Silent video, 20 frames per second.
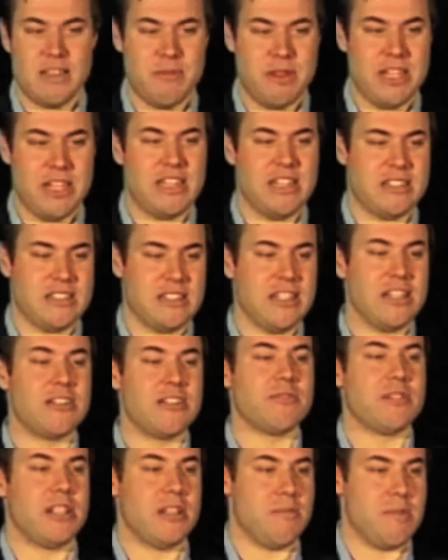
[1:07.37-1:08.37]
I mean, it has
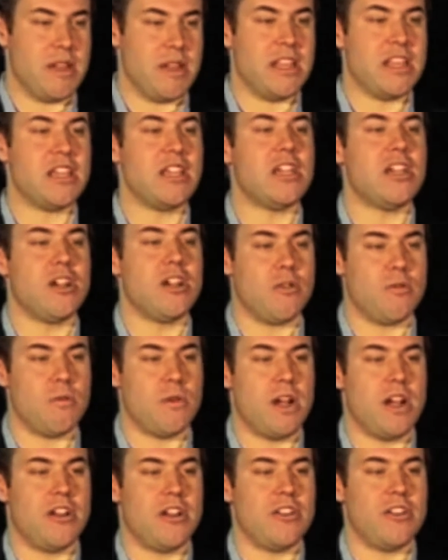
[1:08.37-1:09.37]
literally been a year
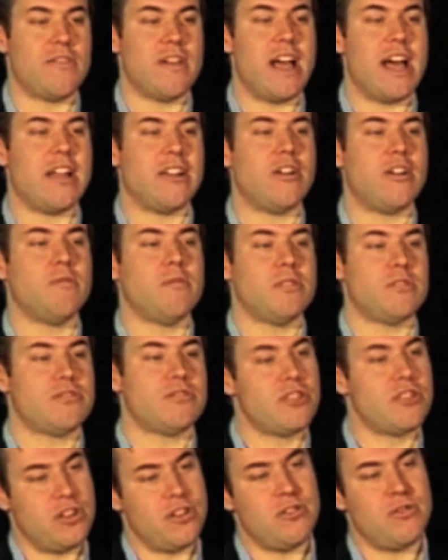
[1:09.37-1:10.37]
where you've had
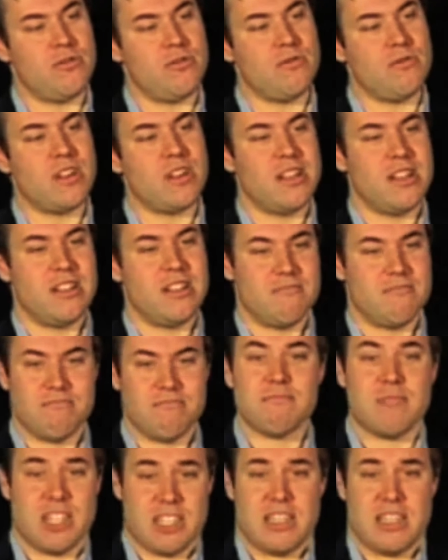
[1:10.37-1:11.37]
almost 2
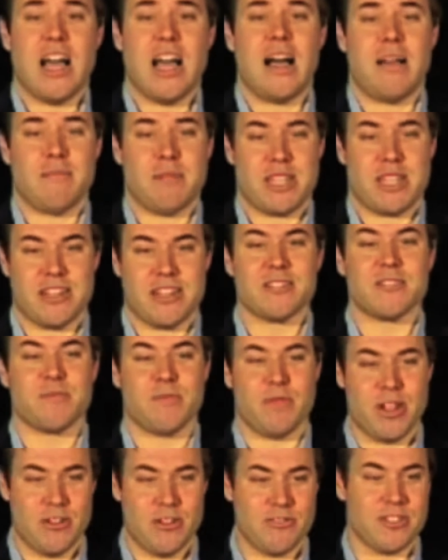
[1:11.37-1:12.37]
atomic
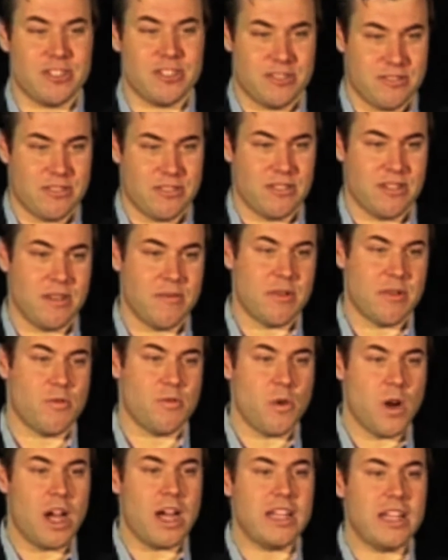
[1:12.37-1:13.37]
explosions. I
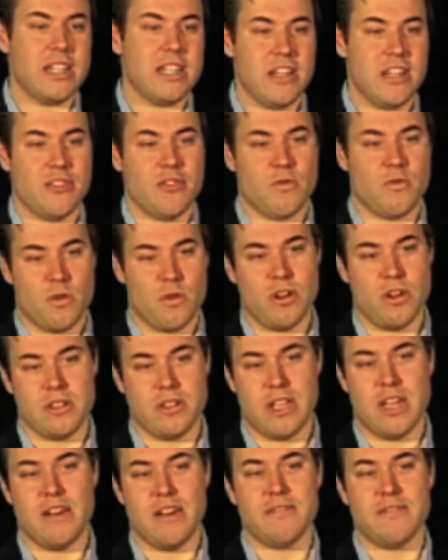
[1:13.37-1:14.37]
mean, one in the
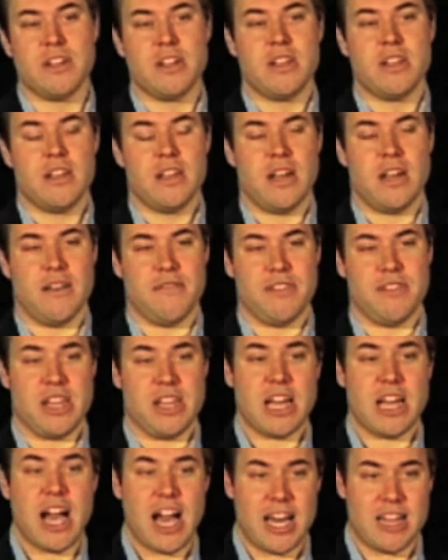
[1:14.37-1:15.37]
world of the
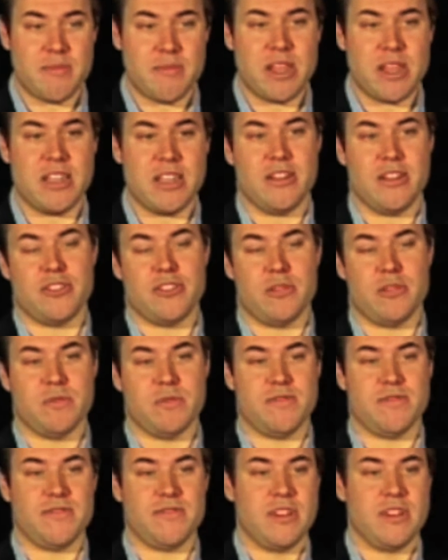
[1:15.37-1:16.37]
economy in
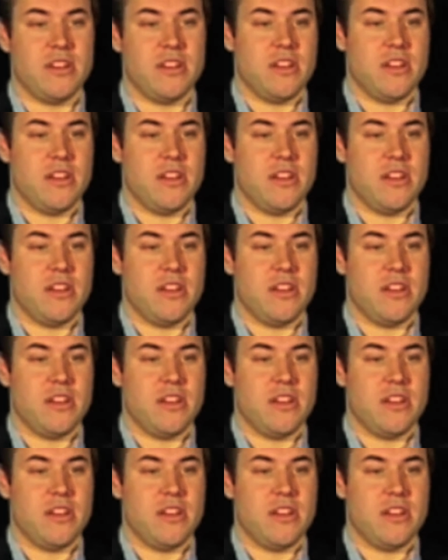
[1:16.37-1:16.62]
terms of